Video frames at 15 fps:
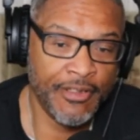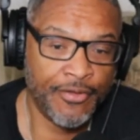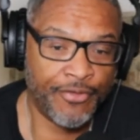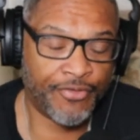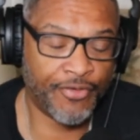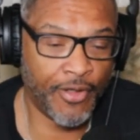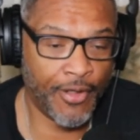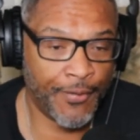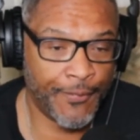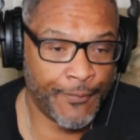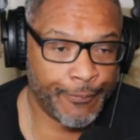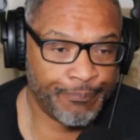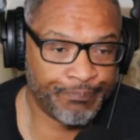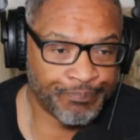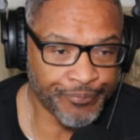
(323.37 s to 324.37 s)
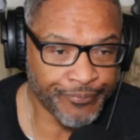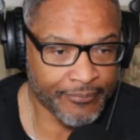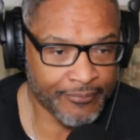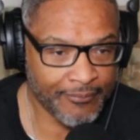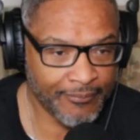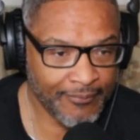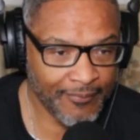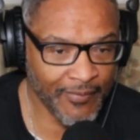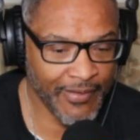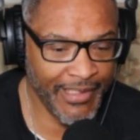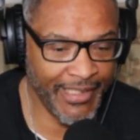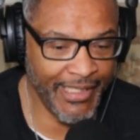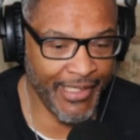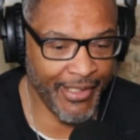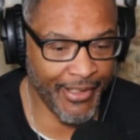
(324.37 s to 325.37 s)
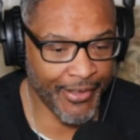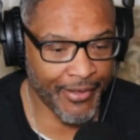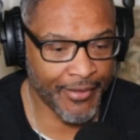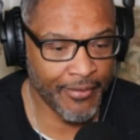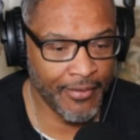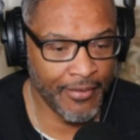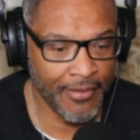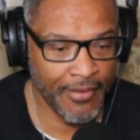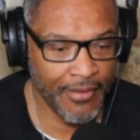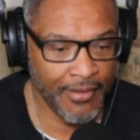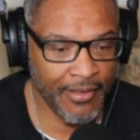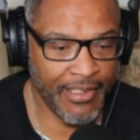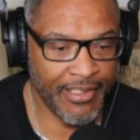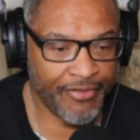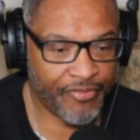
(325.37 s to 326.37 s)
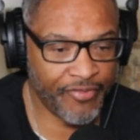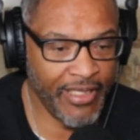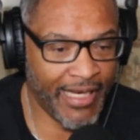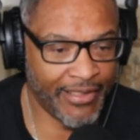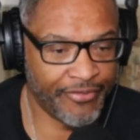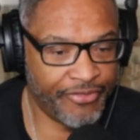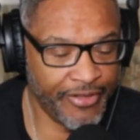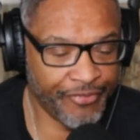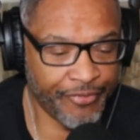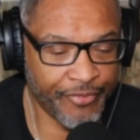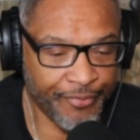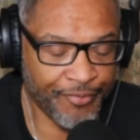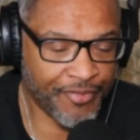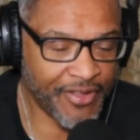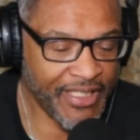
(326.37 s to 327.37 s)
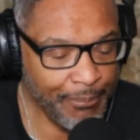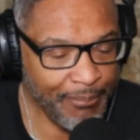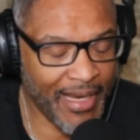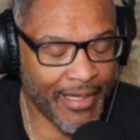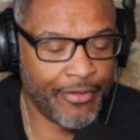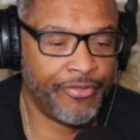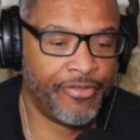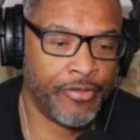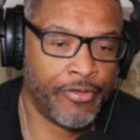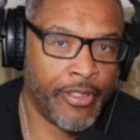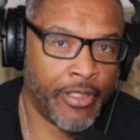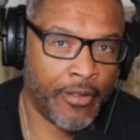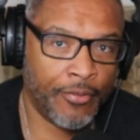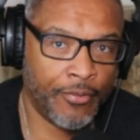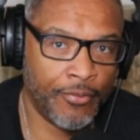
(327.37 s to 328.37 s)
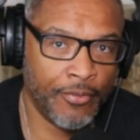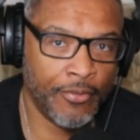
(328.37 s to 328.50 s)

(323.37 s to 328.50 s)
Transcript: So here, it's not just the fleet manager though.